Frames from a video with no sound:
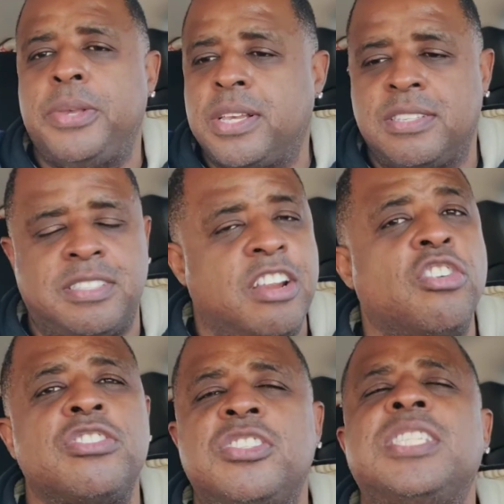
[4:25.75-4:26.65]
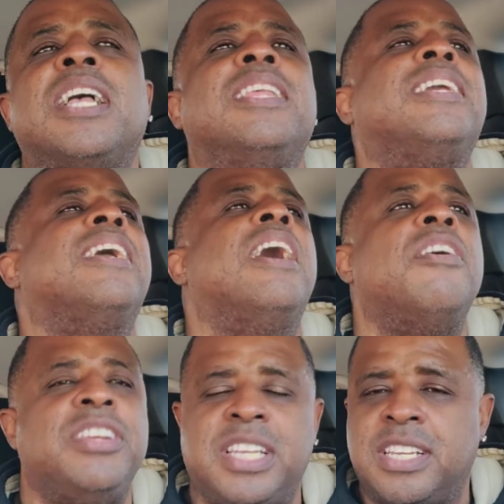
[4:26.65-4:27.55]
because they are selling
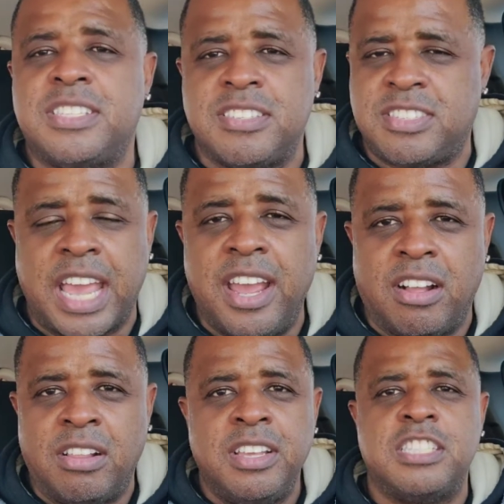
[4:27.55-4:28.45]
everything. It's a sale.